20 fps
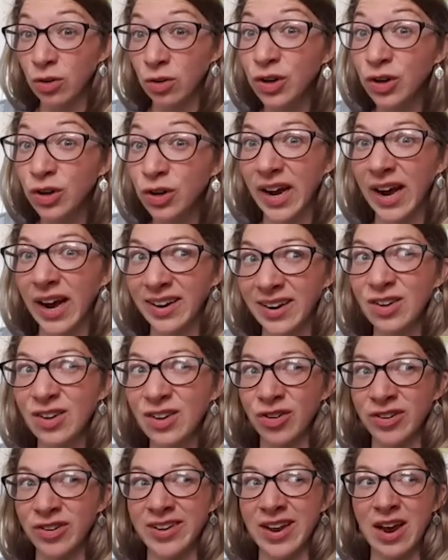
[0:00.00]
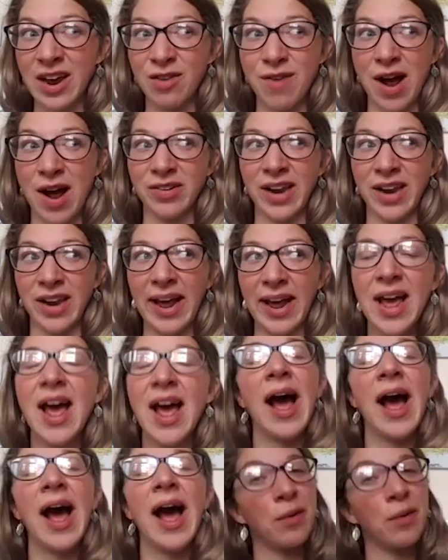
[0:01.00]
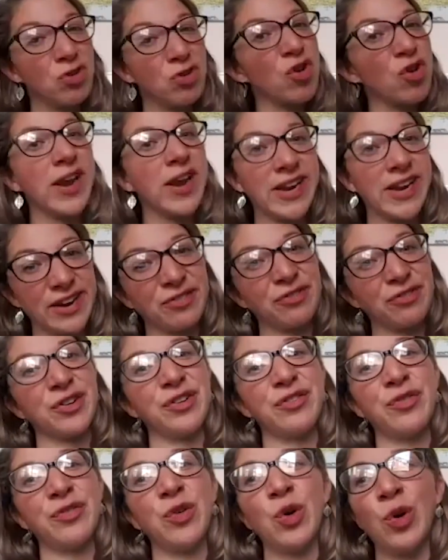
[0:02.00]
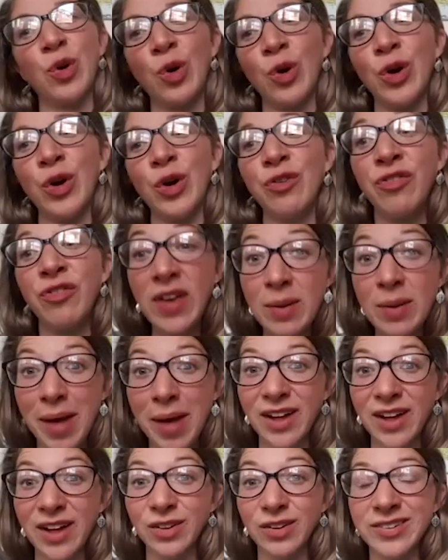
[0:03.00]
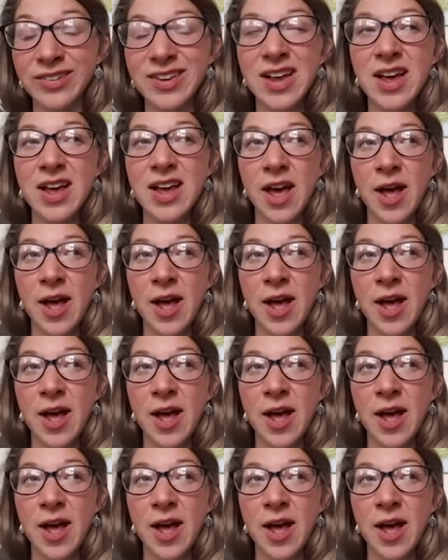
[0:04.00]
good and interesting, around like, how is training different for females?